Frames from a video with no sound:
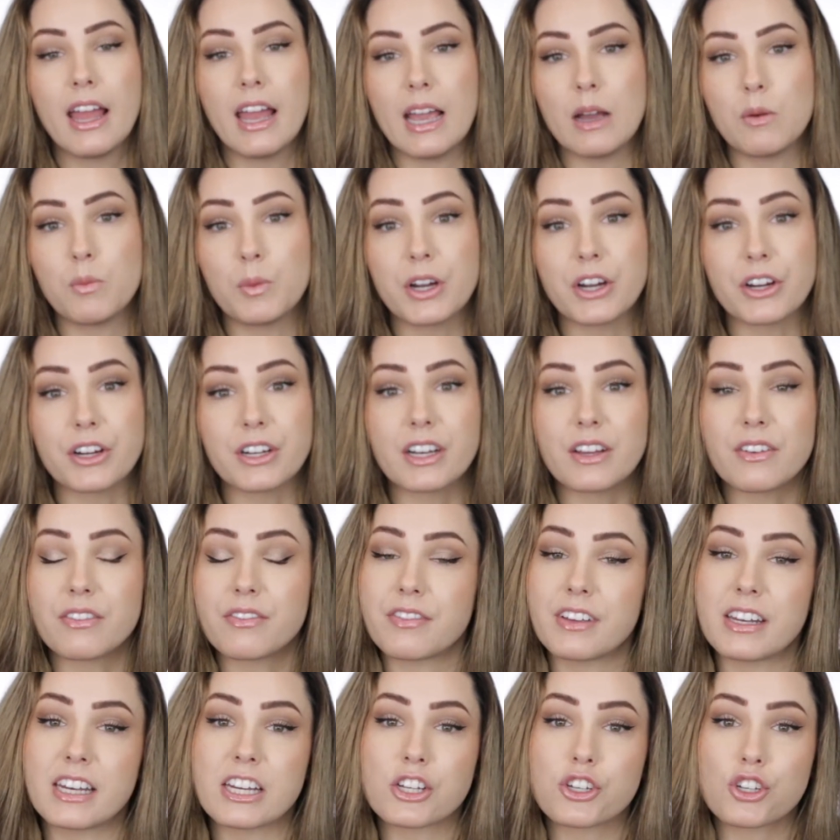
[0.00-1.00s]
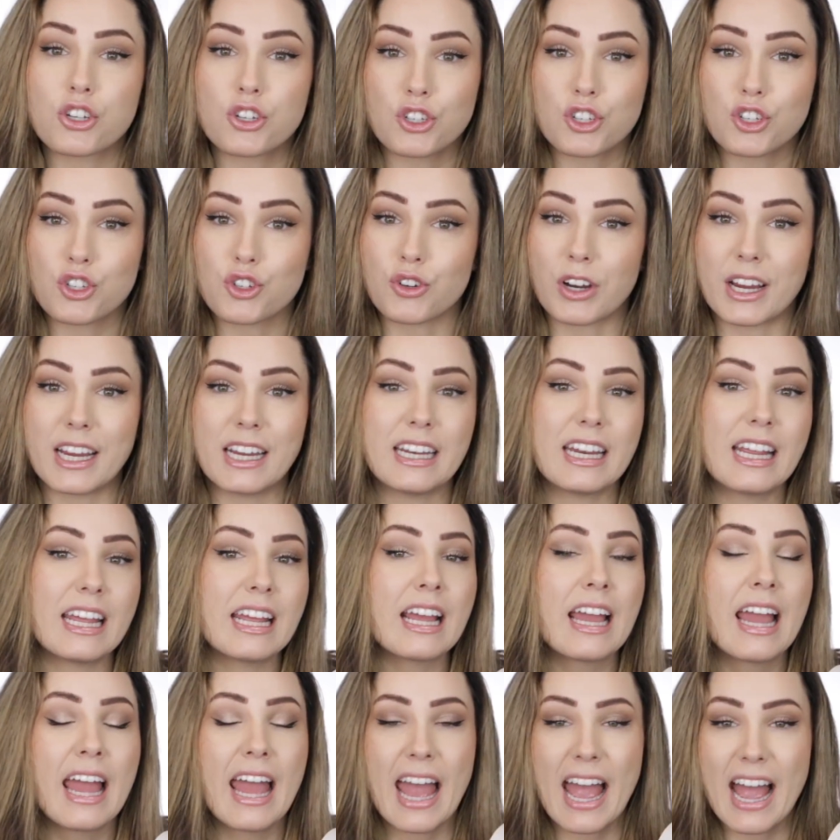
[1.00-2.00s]
and we're gonna finish
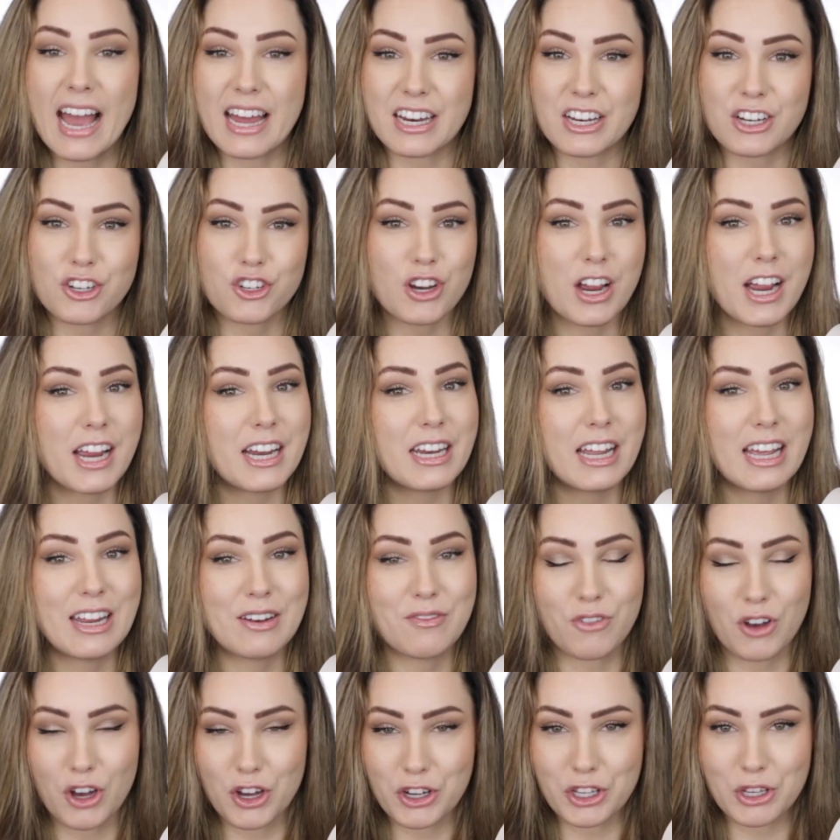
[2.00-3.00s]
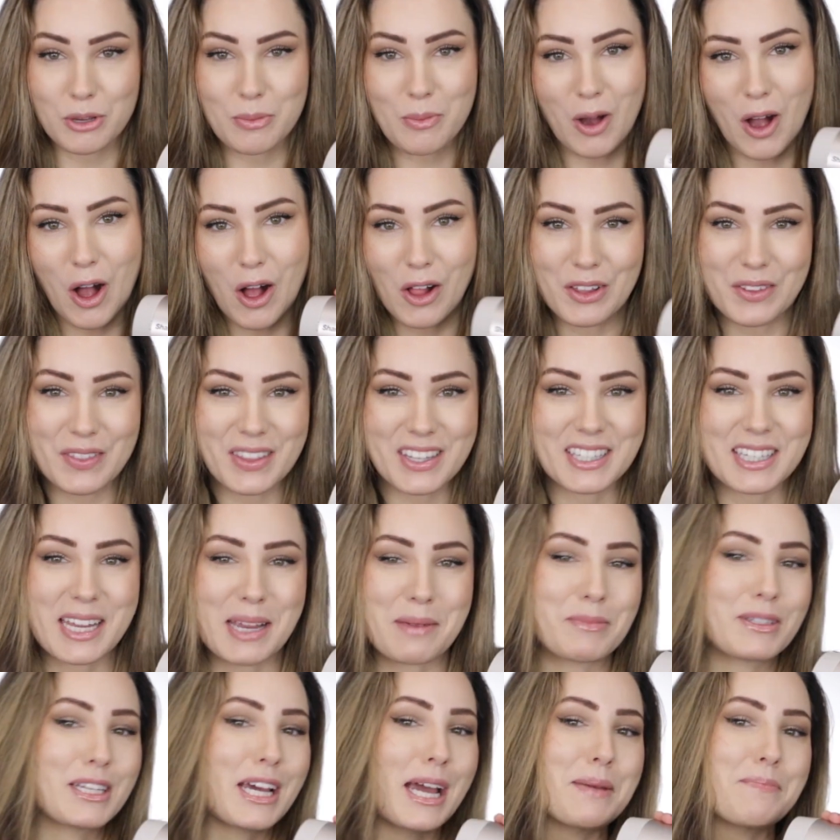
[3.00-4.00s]
straightening, adding shine and volume all at the
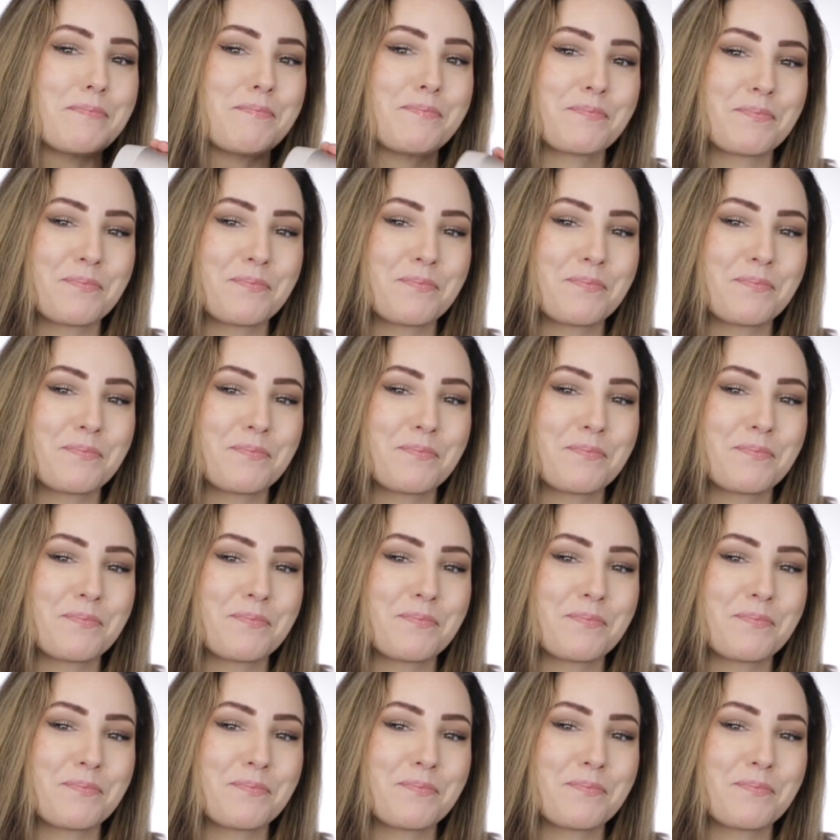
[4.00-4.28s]
same time.